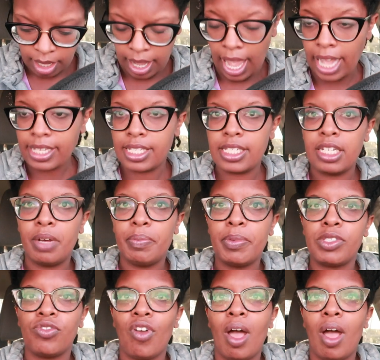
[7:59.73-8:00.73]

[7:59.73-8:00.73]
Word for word: Yeah, I had to tell Ms.